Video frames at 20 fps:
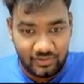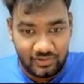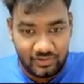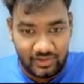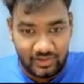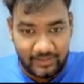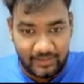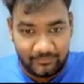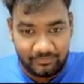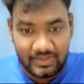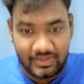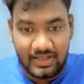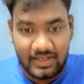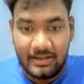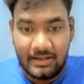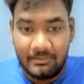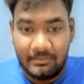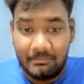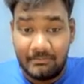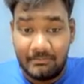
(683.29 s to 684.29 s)
Okay.
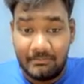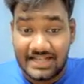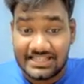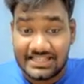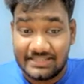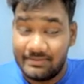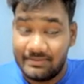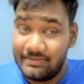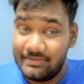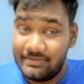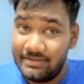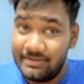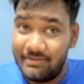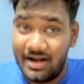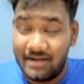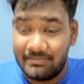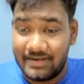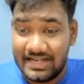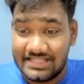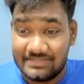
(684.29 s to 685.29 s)
Maximum
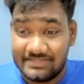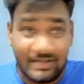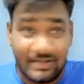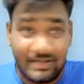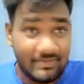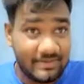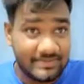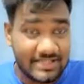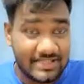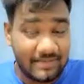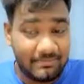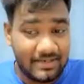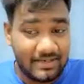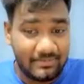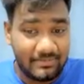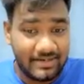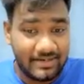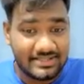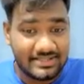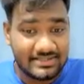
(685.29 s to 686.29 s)
demand price, minimum
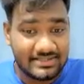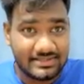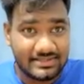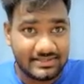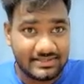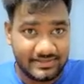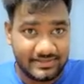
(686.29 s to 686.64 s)
supply price.